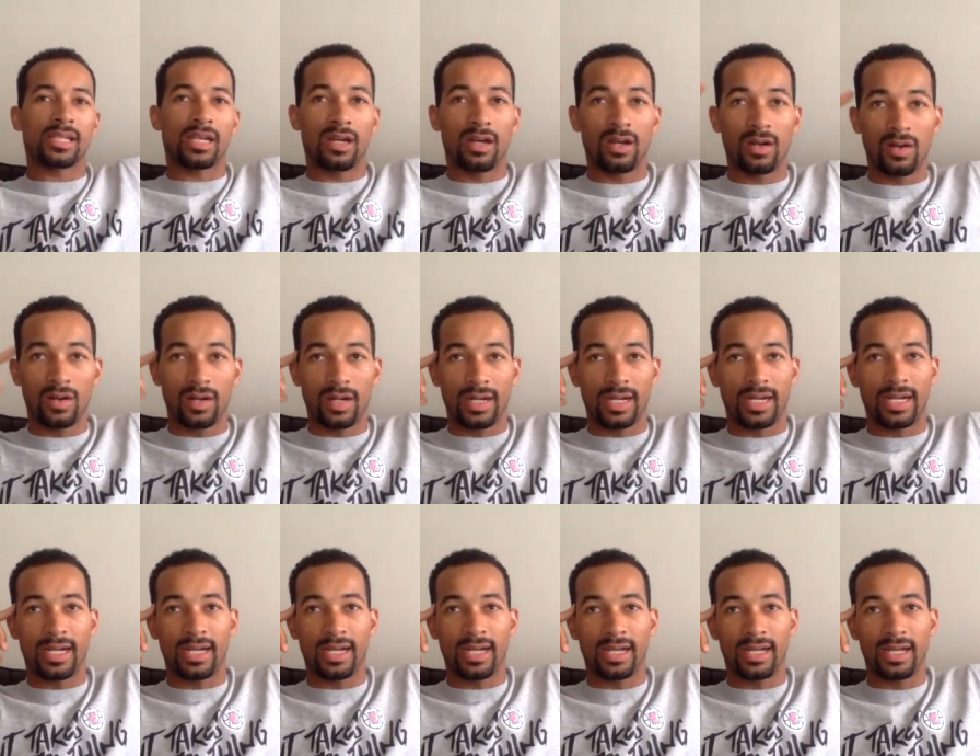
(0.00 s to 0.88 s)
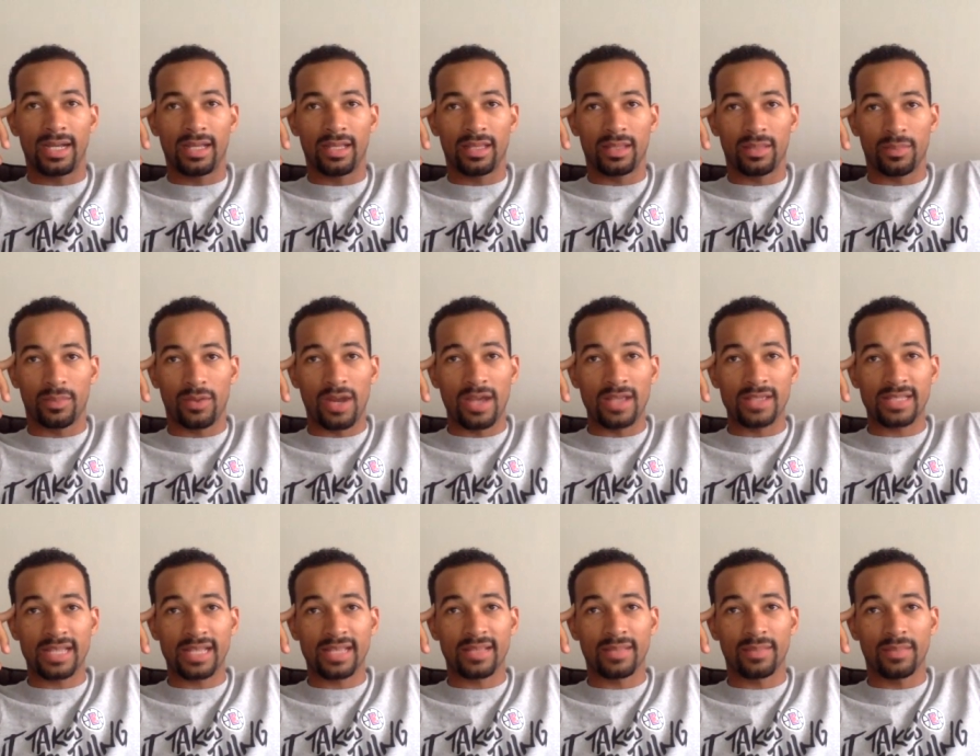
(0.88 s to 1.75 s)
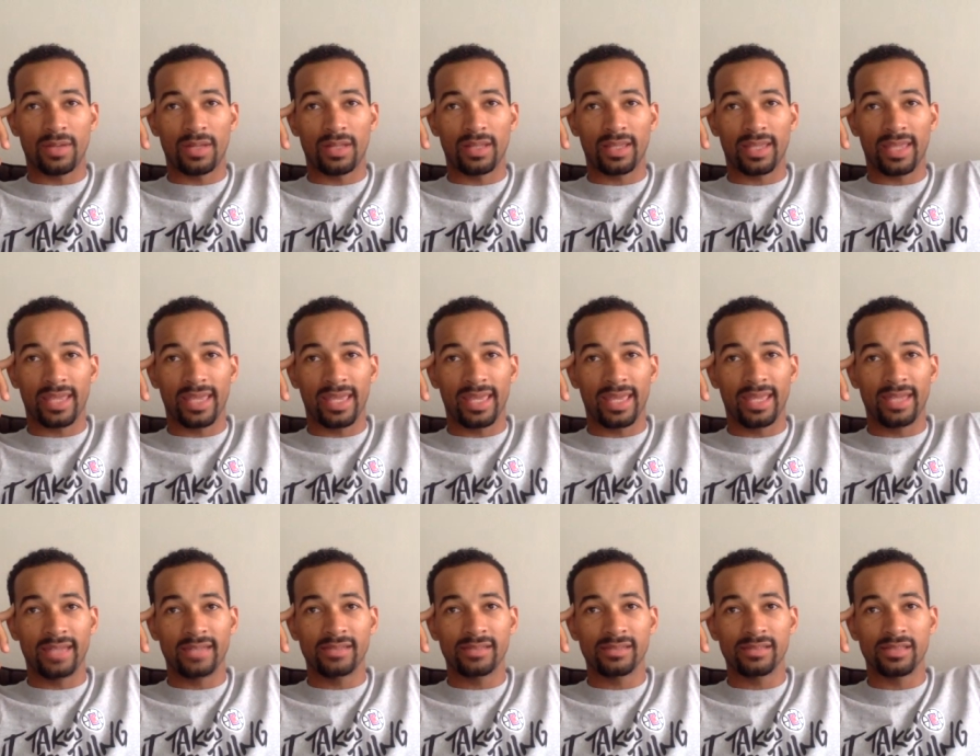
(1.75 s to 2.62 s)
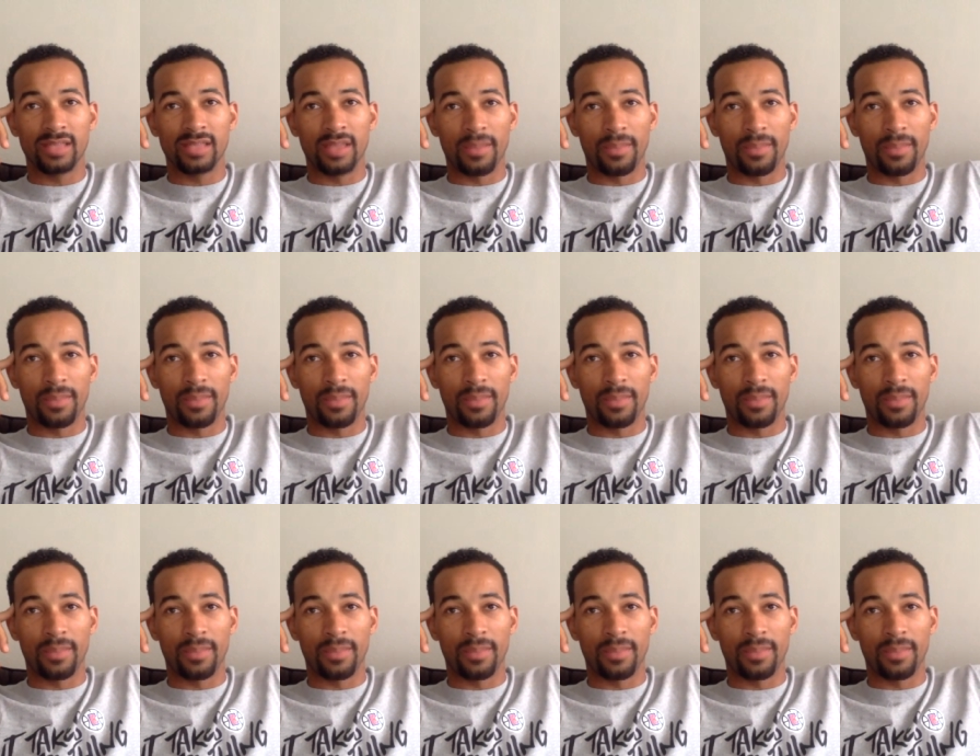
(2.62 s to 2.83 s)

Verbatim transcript: so uh, LeBron's got the ball again.